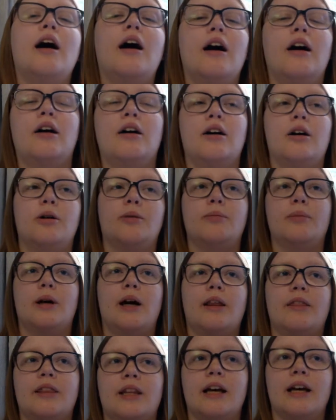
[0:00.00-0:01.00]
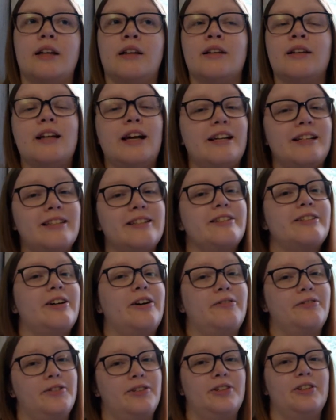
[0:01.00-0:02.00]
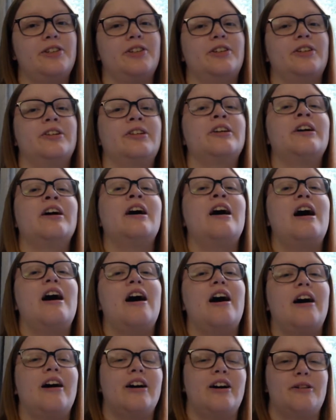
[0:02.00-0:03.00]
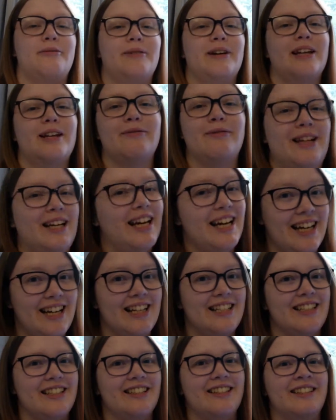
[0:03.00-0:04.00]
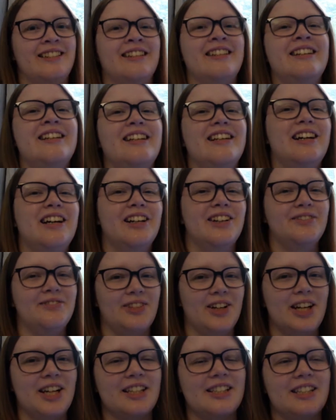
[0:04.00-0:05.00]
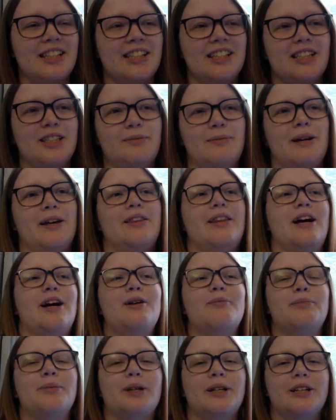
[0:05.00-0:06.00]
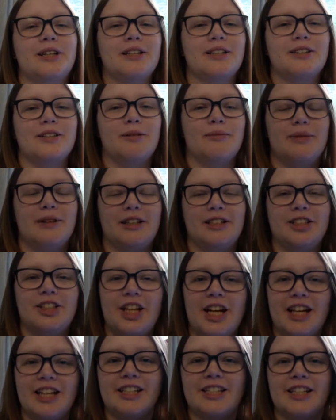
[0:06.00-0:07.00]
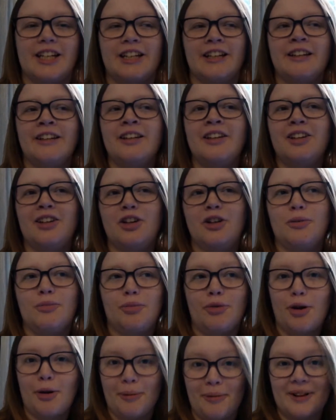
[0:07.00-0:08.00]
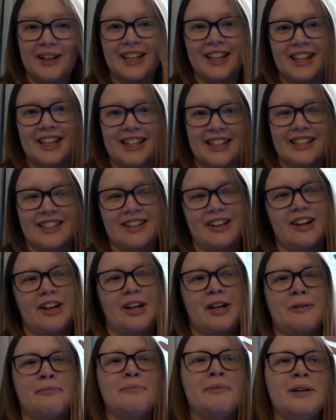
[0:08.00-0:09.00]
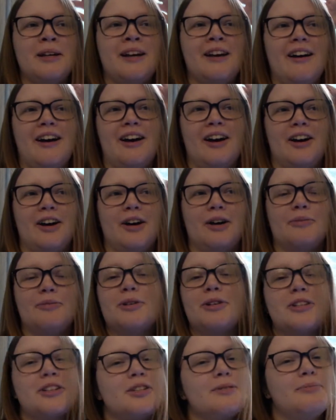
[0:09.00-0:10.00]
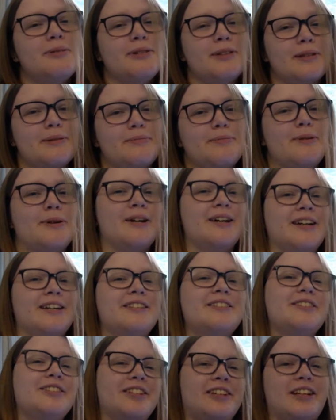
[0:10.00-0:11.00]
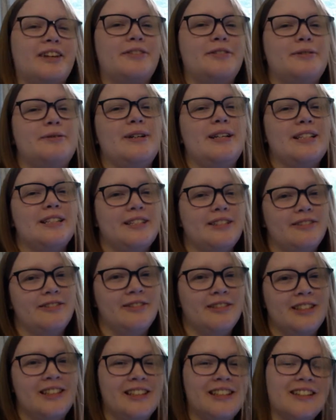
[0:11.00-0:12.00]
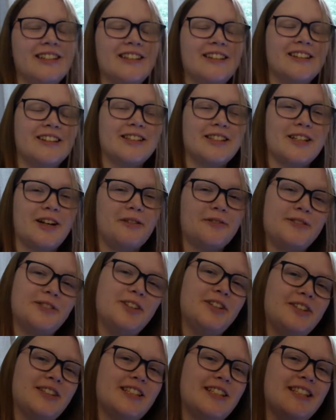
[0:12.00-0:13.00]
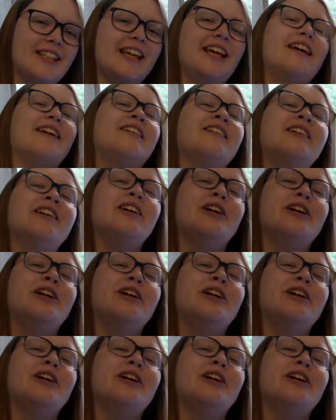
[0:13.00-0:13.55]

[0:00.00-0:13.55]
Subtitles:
And then later this afternoon I'm getting my hair done, and I'm very excited about that because I'm going to change it properly this time. I'm not going to spoil the surprise, you'll have to wait until this afternoon to see,